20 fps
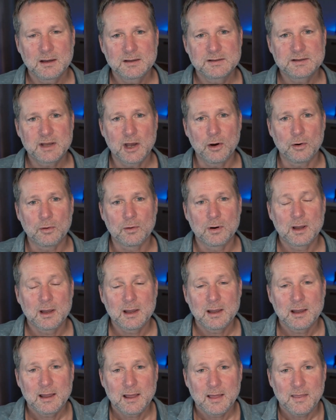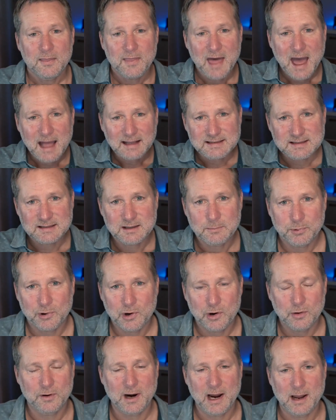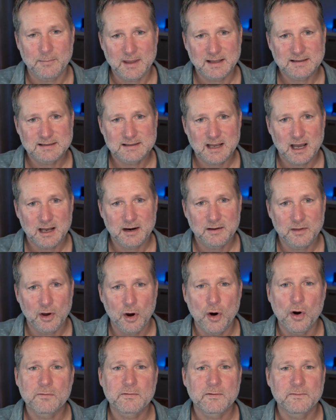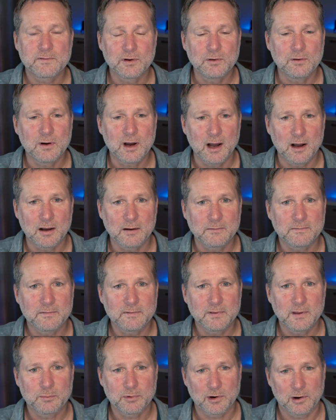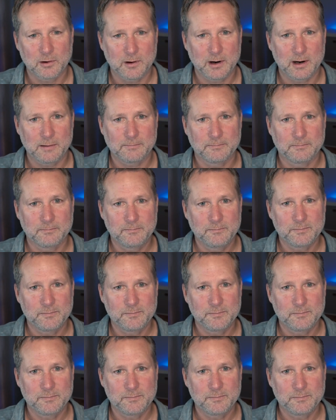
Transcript: So that's the program. That's kind of the overview of the program.